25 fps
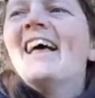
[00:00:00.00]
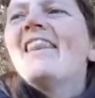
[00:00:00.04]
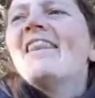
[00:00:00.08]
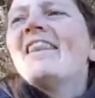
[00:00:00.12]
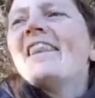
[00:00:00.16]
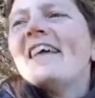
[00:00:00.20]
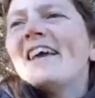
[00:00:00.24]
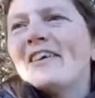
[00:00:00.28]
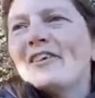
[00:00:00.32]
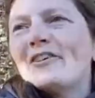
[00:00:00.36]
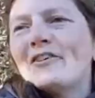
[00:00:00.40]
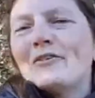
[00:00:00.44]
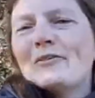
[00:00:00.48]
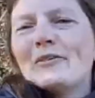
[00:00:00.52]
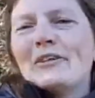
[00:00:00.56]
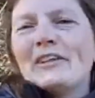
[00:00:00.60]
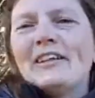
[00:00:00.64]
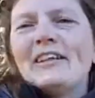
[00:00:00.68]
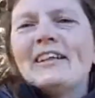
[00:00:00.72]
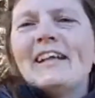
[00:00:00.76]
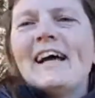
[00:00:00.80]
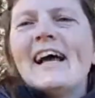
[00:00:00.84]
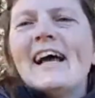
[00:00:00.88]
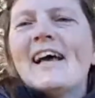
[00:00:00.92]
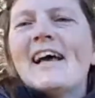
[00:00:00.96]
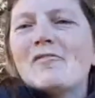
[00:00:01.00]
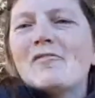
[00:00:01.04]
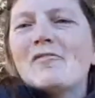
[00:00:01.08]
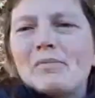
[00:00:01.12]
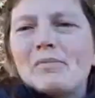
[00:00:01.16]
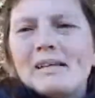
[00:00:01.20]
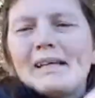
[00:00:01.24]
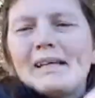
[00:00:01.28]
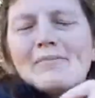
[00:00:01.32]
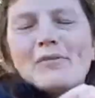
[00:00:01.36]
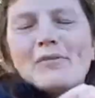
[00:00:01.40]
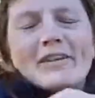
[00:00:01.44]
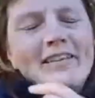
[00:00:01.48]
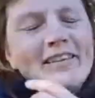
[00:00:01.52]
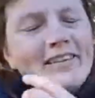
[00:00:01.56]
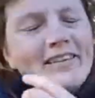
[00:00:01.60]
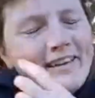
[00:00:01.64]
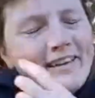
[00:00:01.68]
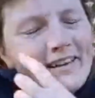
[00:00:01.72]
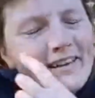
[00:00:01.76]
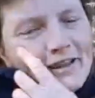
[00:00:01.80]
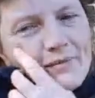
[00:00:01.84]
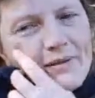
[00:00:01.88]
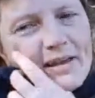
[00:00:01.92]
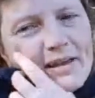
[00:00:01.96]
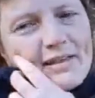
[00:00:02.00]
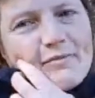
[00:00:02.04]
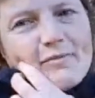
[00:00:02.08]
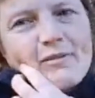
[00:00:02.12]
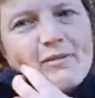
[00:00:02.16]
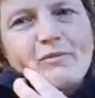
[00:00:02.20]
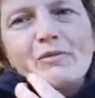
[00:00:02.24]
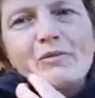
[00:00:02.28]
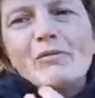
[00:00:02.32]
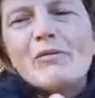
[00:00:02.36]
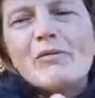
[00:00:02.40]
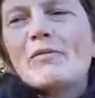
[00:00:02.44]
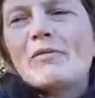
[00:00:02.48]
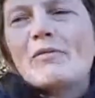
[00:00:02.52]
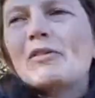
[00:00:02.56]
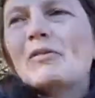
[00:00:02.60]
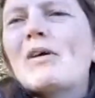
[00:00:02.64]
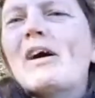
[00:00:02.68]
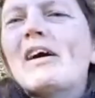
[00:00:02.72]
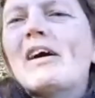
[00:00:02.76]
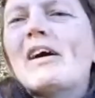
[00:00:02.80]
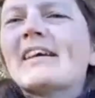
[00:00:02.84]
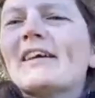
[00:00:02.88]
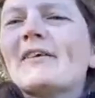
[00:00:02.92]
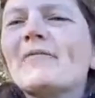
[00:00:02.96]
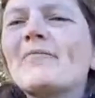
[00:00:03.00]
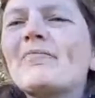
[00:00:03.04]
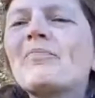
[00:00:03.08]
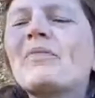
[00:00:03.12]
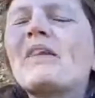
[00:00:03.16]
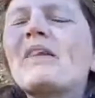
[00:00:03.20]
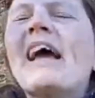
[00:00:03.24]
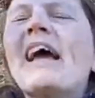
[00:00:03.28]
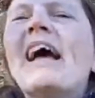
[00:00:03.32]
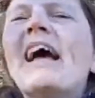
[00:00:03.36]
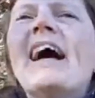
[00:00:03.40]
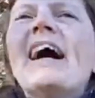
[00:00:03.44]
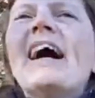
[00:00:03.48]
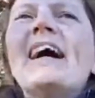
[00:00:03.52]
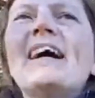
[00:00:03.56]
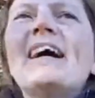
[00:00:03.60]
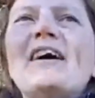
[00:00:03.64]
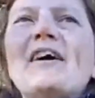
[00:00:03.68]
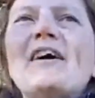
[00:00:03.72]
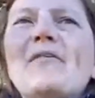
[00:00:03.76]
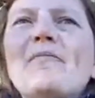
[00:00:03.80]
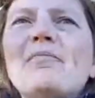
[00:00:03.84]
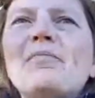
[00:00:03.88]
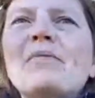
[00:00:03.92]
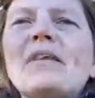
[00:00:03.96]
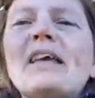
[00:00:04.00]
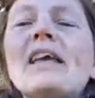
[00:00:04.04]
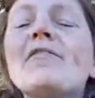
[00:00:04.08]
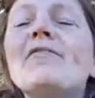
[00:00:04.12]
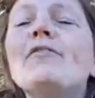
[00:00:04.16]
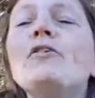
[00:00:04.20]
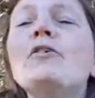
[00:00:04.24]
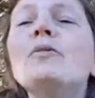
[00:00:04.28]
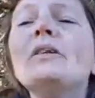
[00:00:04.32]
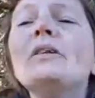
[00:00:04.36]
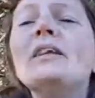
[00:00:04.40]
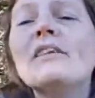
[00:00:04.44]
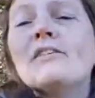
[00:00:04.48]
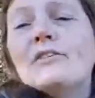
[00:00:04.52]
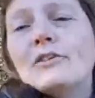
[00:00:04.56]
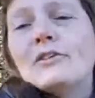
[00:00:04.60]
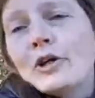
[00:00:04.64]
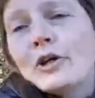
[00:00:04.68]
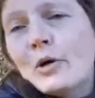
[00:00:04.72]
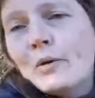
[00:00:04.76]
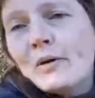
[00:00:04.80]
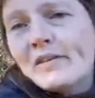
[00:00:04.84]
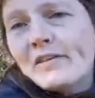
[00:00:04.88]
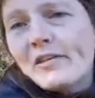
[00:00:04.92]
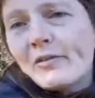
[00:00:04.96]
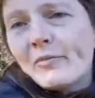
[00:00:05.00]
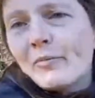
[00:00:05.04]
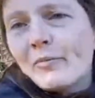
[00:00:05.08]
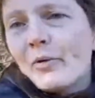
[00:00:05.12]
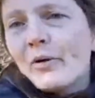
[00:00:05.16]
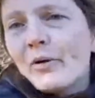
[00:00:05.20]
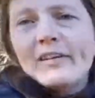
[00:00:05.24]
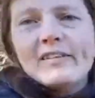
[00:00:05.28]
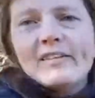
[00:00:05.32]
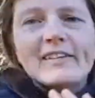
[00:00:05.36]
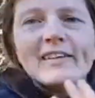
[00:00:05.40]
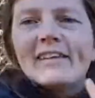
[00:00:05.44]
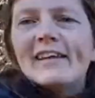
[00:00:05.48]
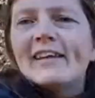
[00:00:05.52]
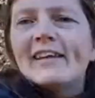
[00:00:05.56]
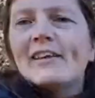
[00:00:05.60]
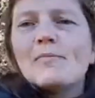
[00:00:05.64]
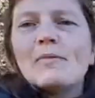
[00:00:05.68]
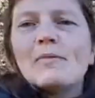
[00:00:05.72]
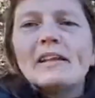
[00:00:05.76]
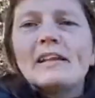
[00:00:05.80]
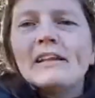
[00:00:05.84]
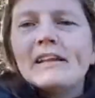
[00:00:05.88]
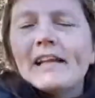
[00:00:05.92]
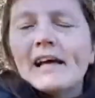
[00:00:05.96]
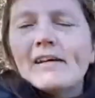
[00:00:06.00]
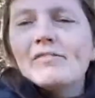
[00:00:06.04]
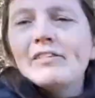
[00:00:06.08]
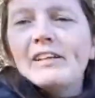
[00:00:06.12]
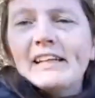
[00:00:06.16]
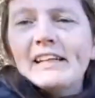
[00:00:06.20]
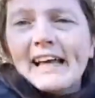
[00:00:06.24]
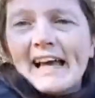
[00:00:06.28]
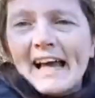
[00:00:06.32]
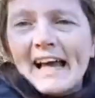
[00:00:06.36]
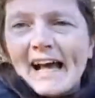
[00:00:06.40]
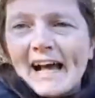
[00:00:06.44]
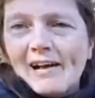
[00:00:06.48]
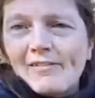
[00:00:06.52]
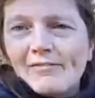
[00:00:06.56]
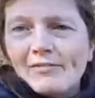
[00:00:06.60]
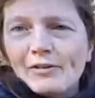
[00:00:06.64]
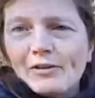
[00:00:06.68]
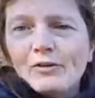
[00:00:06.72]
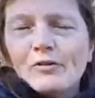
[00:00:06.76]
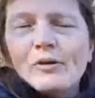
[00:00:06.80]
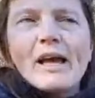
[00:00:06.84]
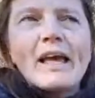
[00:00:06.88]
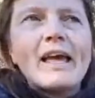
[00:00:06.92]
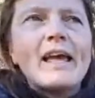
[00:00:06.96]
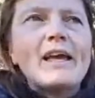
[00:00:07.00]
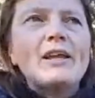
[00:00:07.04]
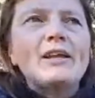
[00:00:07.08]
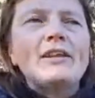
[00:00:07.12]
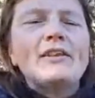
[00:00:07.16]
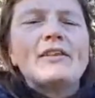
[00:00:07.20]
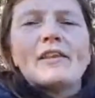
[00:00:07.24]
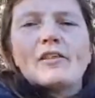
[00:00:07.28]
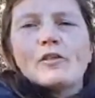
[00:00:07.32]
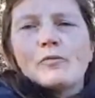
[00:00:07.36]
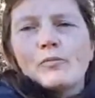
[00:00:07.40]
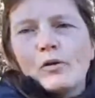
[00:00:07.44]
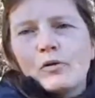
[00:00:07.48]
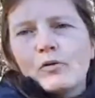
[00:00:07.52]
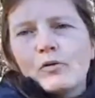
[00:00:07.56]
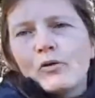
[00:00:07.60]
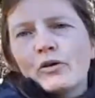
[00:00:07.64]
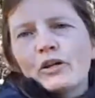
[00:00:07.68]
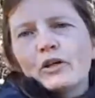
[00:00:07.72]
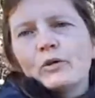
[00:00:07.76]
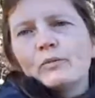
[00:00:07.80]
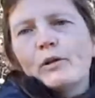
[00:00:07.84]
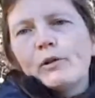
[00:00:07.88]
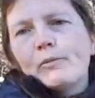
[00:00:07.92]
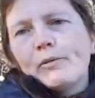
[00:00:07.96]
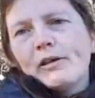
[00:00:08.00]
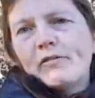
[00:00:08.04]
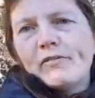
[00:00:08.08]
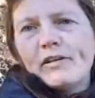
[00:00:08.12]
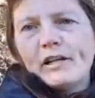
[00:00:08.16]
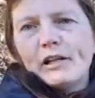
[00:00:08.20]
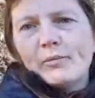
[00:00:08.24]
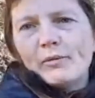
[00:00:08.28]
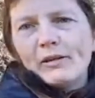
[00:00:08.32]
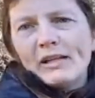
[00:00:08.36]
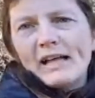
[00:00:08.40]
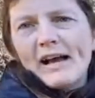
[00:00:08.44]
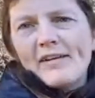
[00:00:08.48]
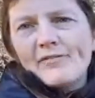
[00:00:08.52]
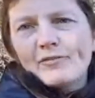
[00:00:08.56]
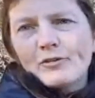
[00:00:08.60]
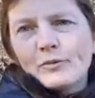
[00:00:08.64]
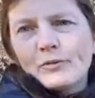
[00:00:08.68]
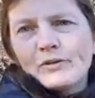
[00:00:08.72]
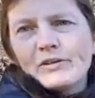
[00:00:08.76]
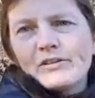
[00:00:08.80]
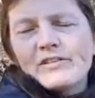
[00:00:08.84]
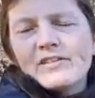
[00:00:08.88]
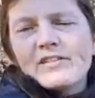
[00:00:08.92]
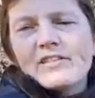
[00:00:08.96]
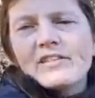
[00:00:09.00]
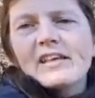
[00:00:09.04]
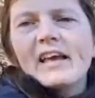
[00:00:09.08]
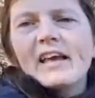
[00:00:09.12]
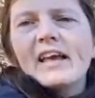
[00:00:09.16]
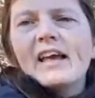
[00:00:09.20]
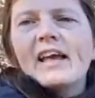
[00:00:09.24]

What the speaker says: Thank you, Will. I haven't been able to see them as we've been walking. If you need to go at this point, it's been lovely to have you, and this recording will be available afterwards.